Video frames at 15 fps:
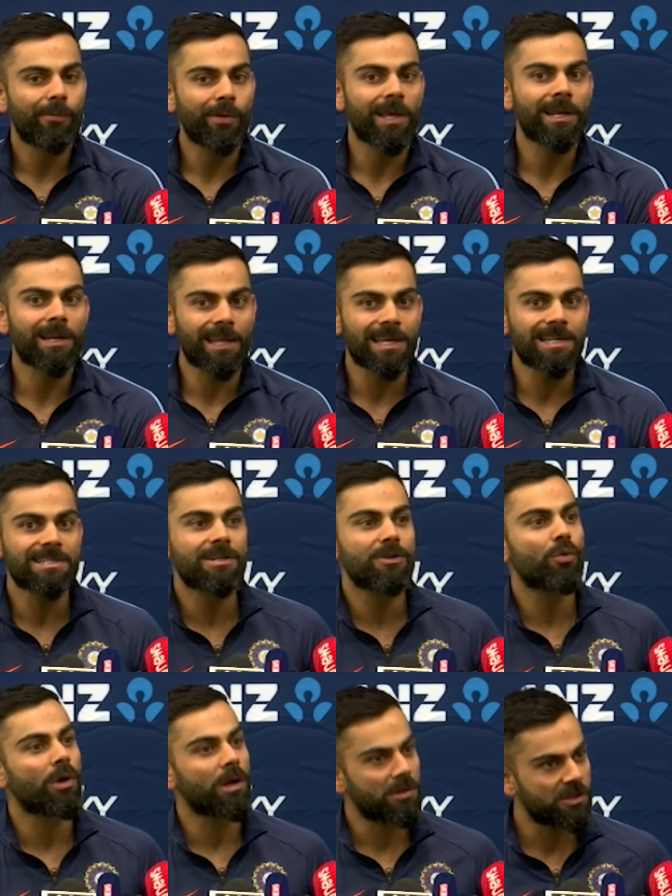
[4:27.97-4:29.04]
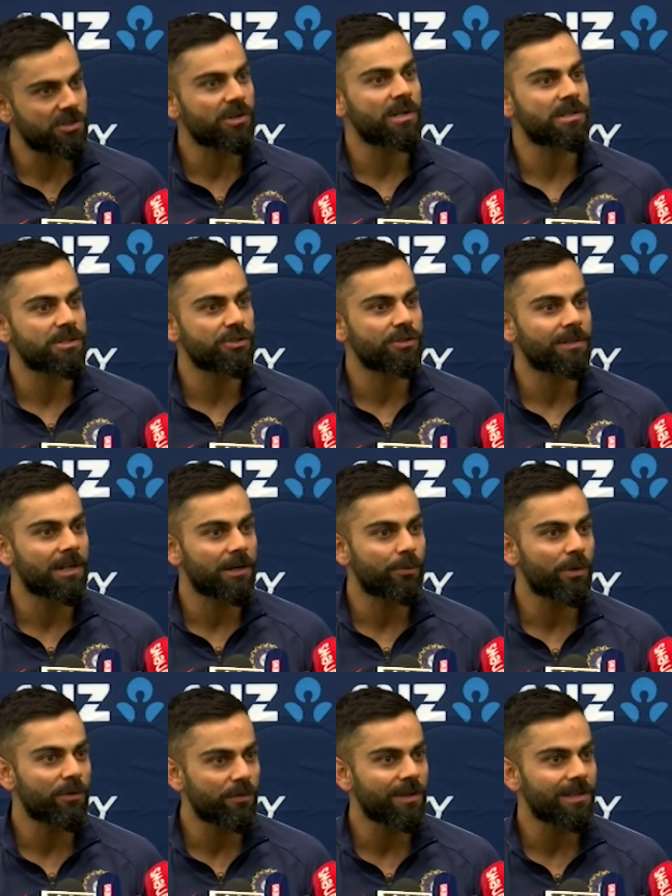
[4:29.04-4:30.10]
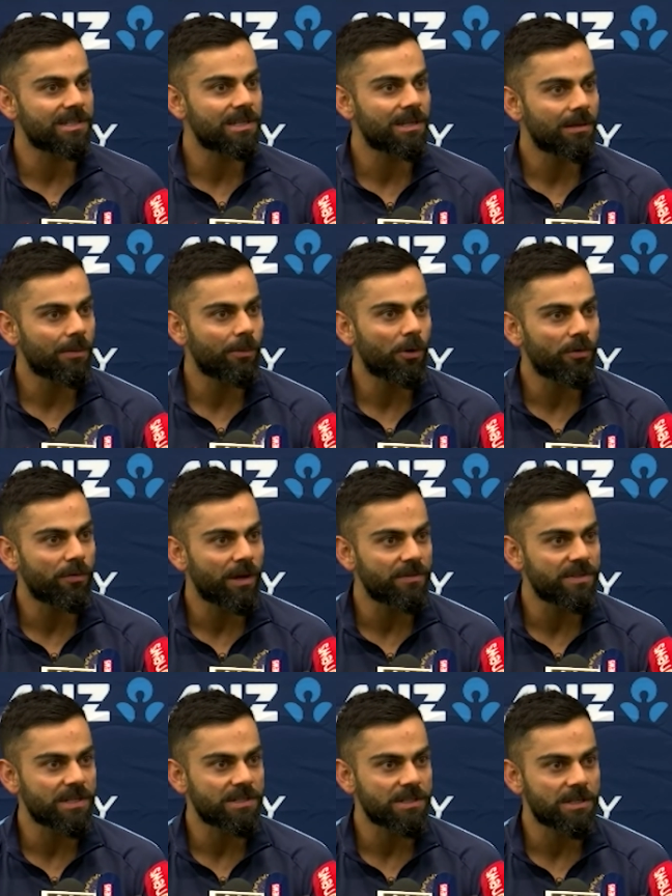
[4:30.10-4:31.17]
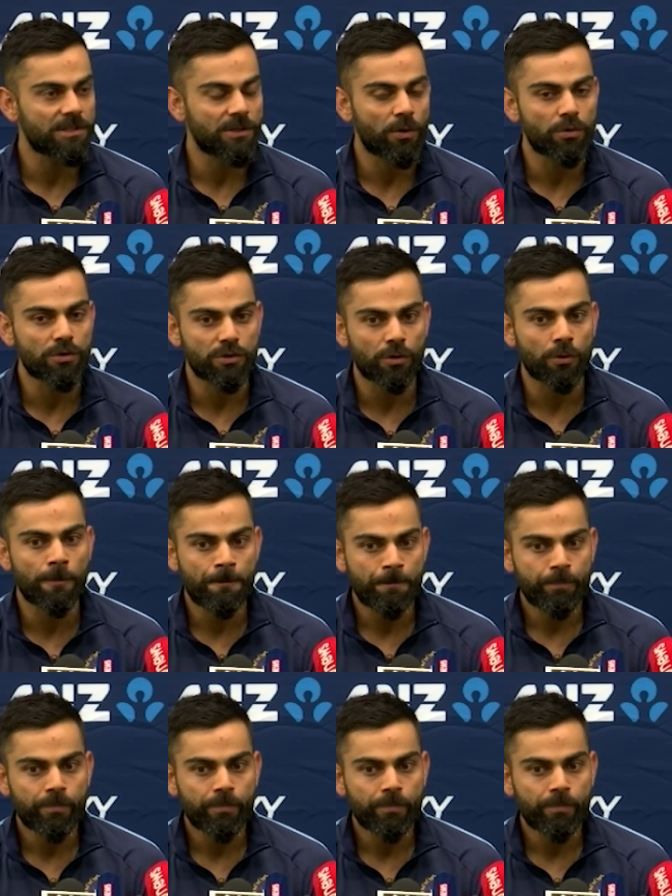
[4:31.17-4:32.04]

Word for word: we can ease into another transition that we faced about 5-6 years ago. So